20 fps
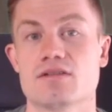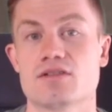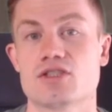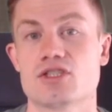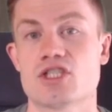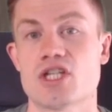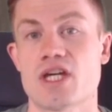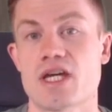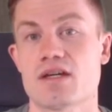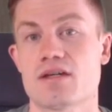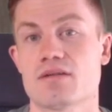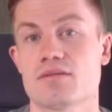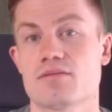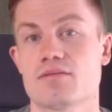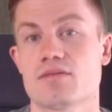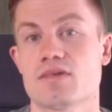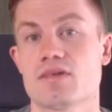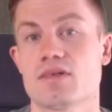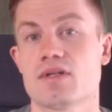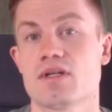check,
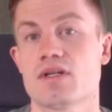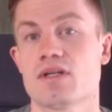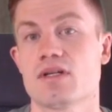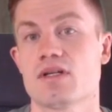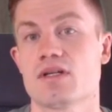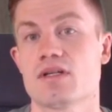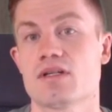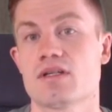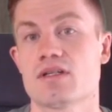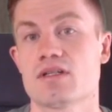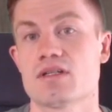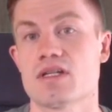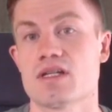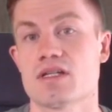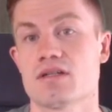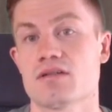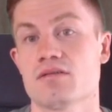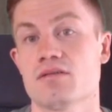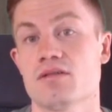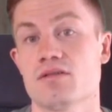
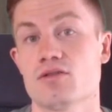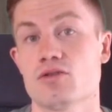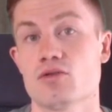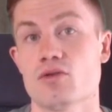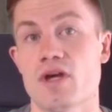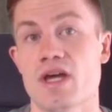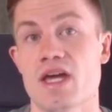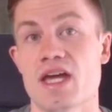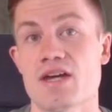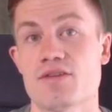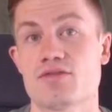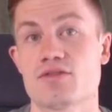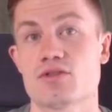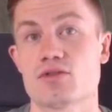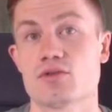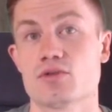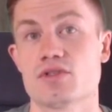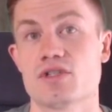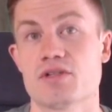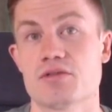king to
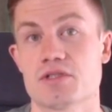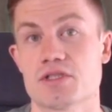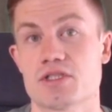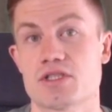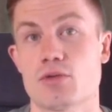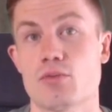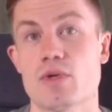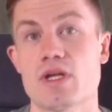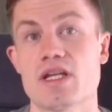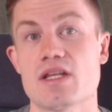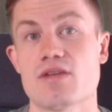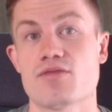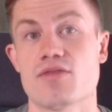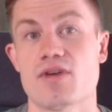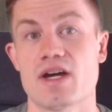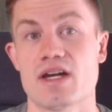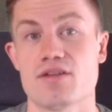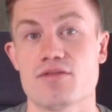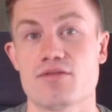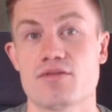f2, there is queen
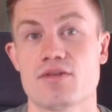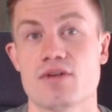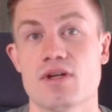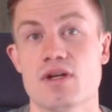e5,